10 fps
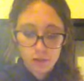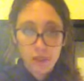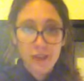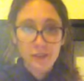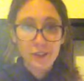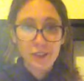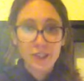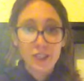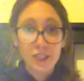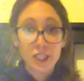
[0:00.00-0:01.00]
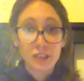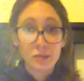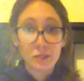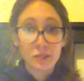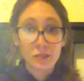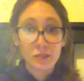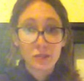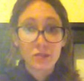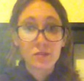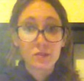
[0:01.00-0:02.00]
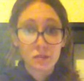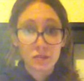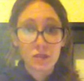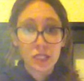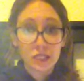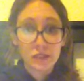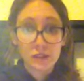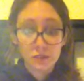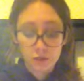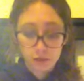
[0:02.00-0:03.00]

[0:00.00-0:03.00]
My Heaven Earth Design Challenge piece. Yes.